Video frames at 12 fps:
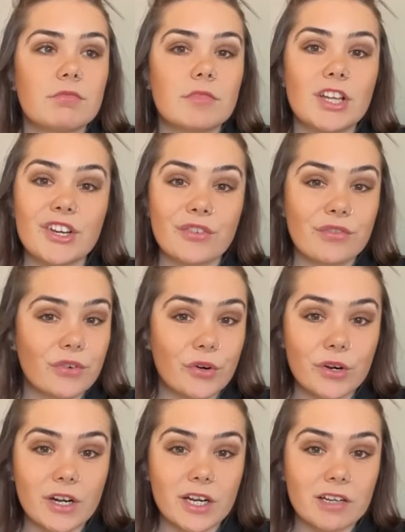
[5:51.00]
look
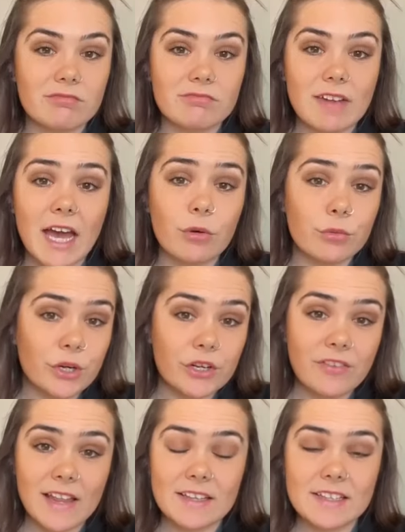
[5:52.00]
for
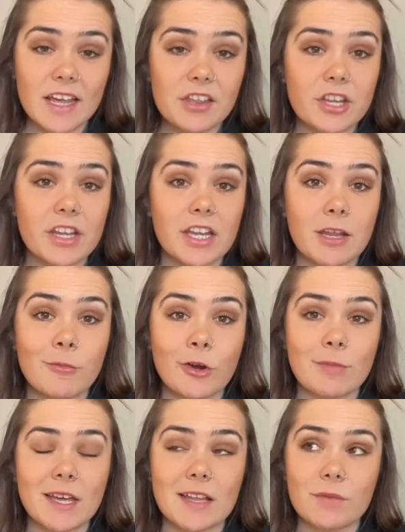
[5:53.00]
outward validation
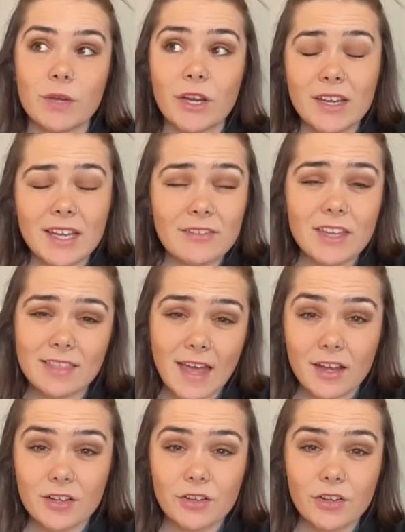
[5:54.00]
anymore, because we are giving
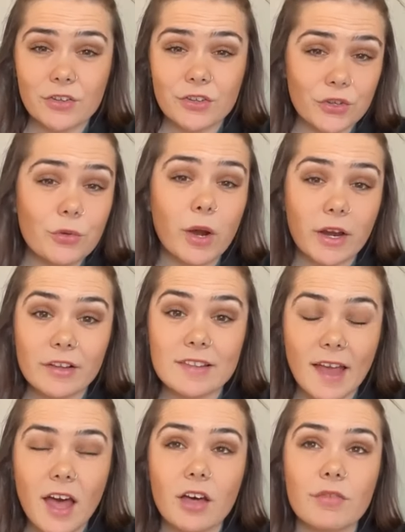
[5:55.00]
that to
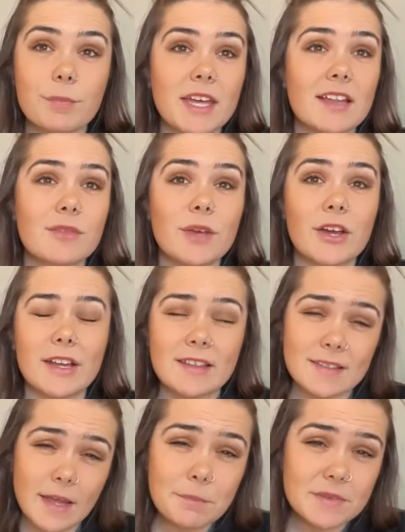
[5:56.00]
ourselves, because we are
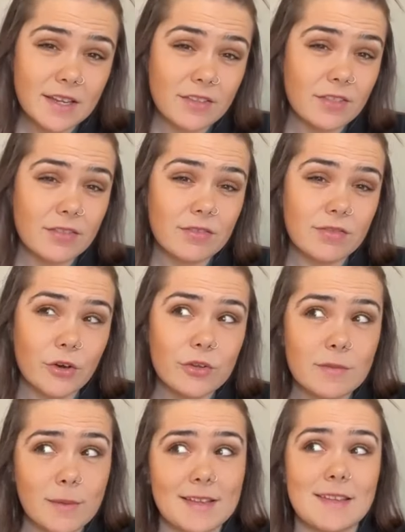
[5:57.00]
accepting
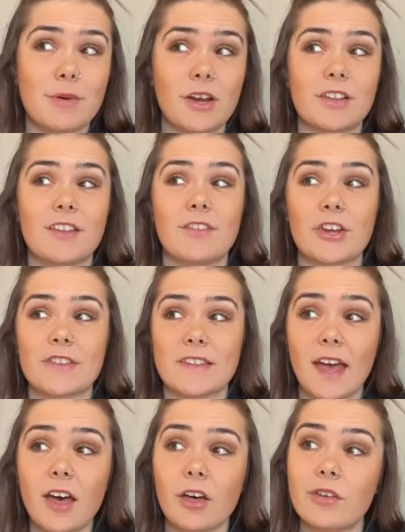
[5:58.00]
those messy parts of
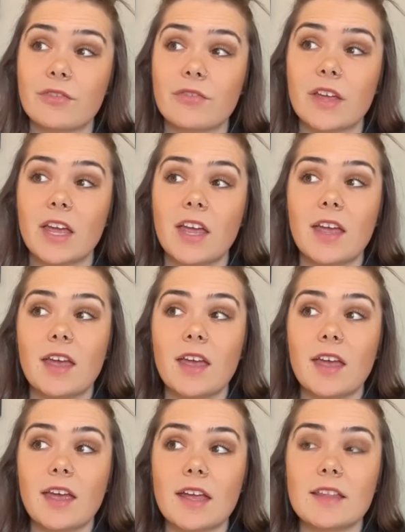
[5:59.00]
ourselves,
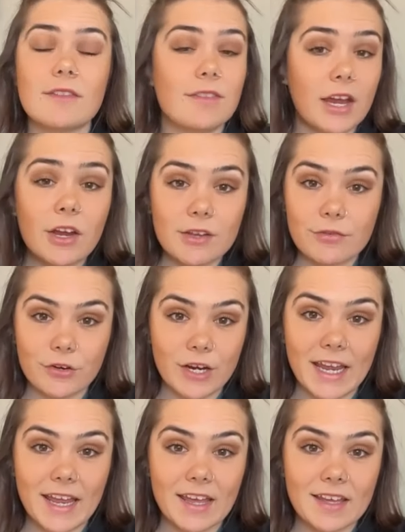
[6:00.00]
it's very
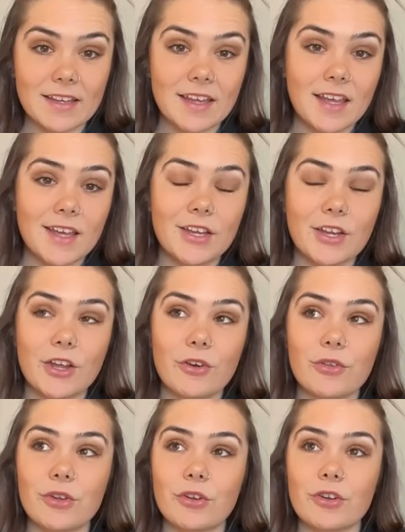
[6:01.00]
freeing.
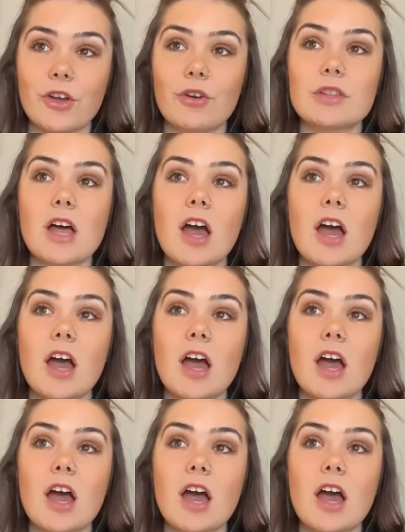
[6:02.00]
You're no